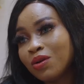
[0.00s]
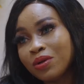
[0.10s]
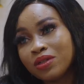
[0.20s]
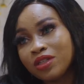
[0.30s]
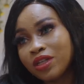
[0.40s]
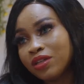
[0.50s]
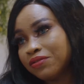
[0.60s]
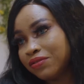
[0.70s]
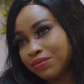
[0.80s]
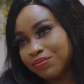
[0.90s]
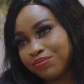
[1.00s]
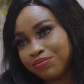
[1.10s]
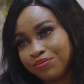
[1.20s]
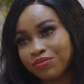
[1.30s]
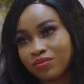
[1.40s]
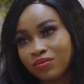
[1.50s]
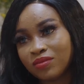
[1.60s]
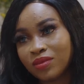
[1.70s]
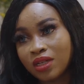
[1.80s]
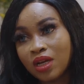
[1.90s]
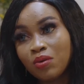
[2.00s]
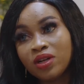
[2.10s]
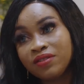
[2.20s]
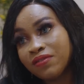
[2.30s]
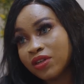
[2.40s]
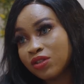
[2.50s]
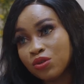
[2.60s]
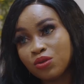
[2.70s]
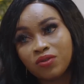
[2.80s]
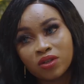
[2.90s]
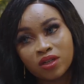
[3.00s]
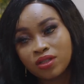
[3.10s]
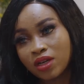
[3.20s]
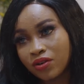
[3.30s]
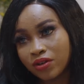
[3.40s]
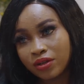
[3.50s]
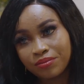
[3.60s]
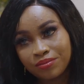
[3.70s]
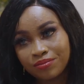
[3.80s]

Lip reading: Well, Dave, I will advise you to forget Karim,